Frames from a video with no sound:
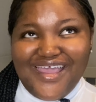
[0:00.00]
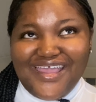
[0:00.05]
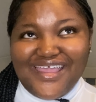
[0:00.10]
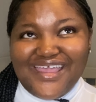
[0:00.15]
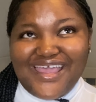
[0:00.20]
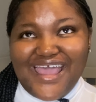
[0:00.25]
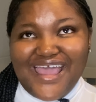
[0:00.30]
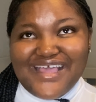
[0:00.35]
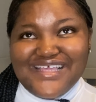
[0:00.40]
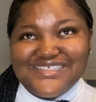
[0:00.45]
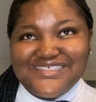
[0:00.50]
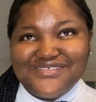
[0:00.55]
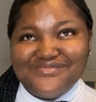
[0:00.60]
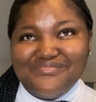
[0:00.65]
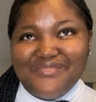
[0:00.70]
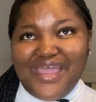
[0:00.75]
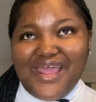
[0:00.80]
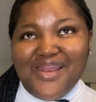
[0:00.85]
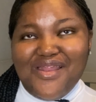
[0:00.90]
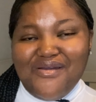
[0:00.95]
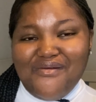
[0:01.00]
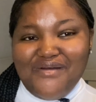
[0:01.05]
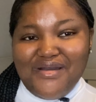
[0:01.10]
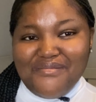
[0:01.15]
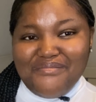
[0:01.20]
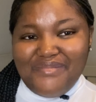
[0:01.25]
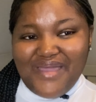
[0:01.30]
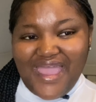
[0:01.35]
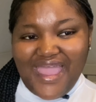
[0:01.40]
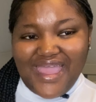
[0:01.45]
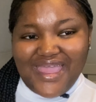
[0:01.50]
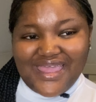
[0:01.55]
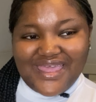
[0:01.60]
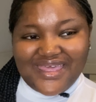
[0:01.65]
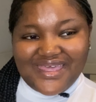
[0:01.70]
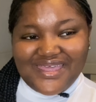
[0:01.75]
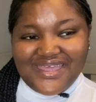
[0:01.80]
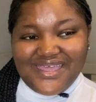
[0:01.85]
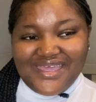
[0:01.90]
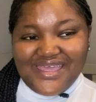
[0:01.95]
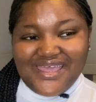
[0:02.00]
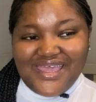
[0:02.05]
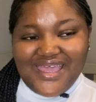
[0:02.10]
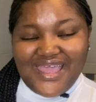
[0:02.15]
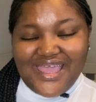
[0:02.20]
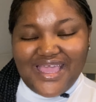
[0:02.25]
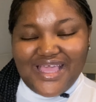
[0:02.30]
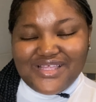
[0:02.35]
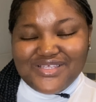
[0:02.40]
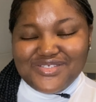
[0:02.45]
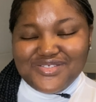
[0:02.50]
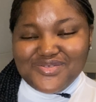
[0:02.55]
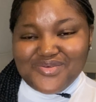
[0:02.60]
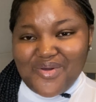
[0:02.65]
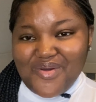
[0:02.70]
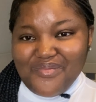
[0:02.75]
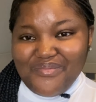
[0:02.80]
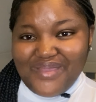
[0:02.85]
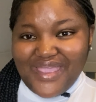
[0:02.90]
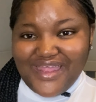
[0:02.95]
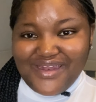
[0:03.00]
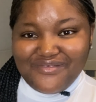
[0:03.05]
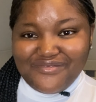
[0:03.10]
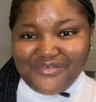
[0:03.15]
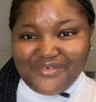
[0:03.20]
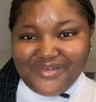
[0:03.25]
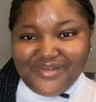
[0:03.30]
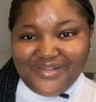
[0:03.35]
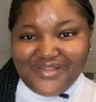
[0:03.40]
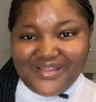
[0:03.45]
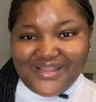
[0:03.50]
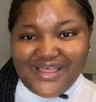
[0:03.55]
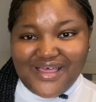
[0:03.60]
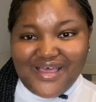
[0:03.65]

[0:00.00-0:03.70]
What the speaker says: Guys, my lower back is so painful.